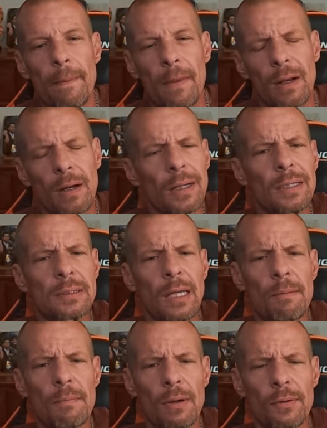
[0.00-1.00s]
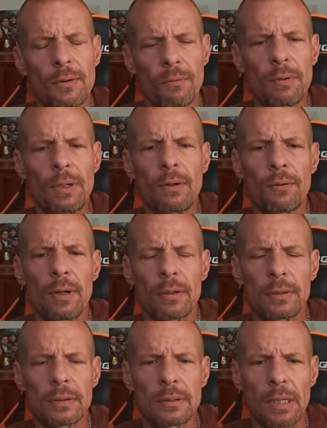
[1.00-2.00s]
And I guess came out here to Reno
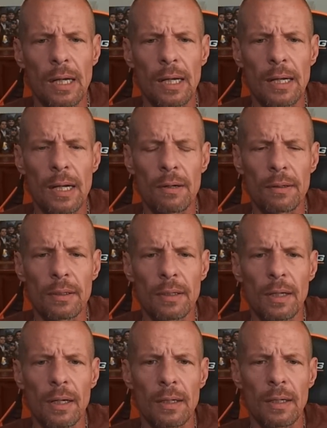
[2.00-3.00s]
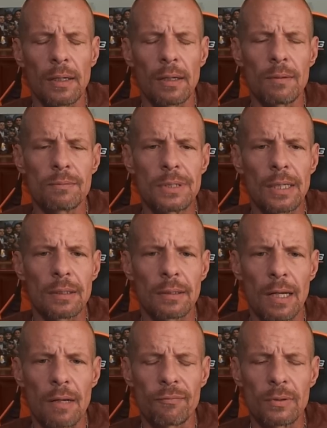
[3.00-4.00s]
to hide out, and ended up taking the
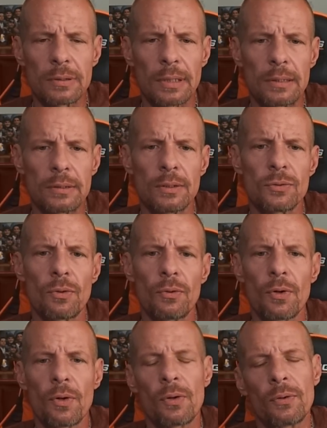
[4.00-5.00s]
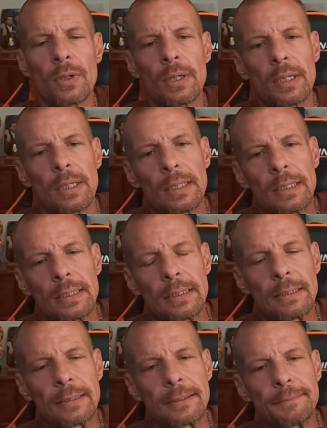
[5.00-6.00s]
life of this 18-year-old girl.
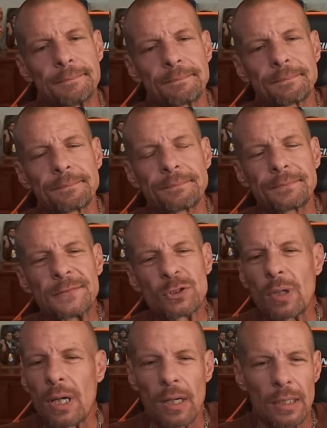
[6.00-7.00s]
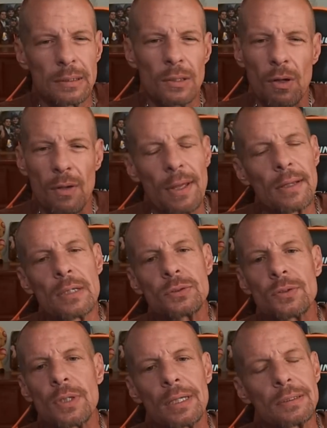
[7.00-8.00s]
Um, so I did all that
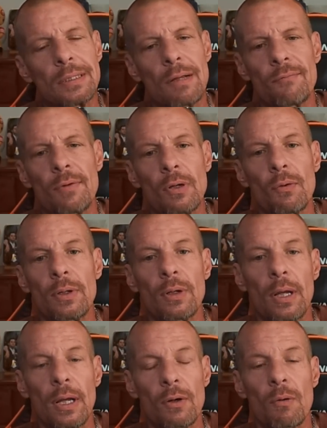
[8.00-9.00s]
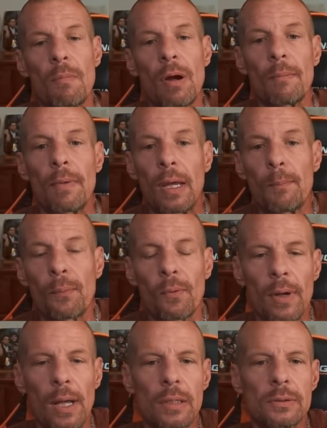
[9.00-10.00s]
yesterday. I did that video, and her mom,
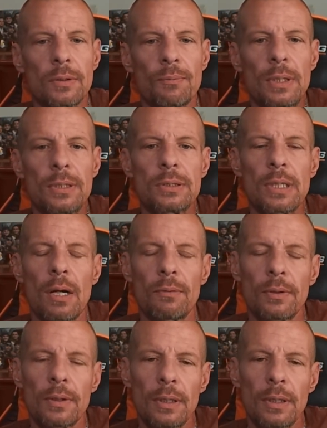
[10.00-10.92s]
April, actually reached out.